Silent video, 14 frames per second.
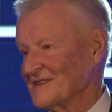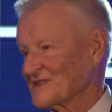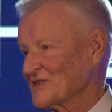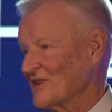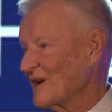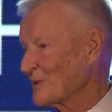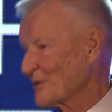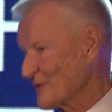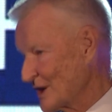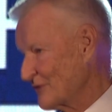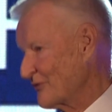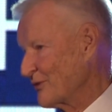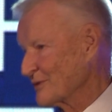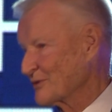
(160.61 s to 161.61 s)
So I'm
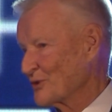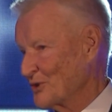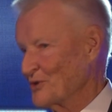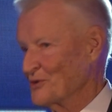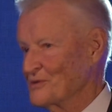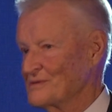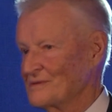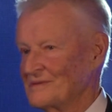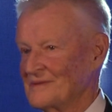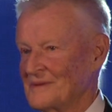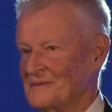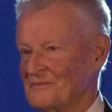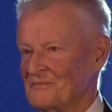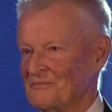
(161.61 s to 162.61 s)
grateful to you
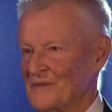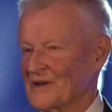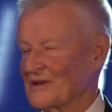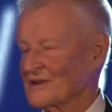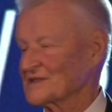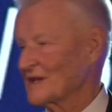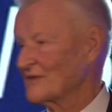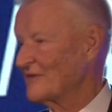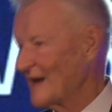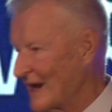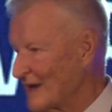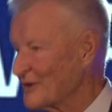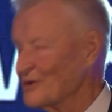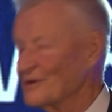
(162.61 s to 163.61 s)
because I
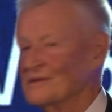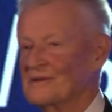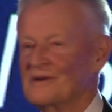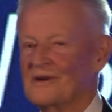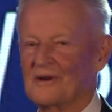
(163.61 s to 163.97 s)
value